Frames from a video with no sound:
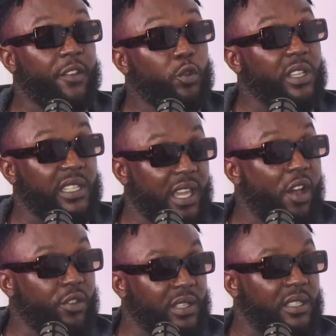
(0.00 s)
if you can
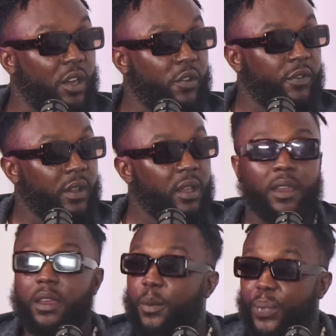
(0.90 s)
sell yourself, mm -hmm.
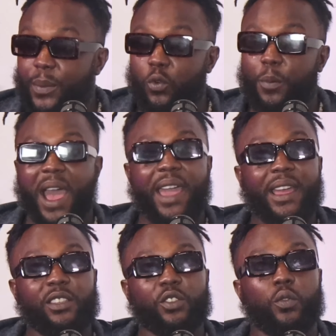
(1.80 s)
people will
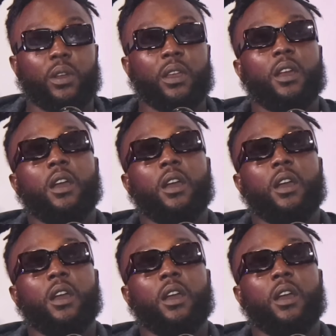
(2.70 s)
buy into it.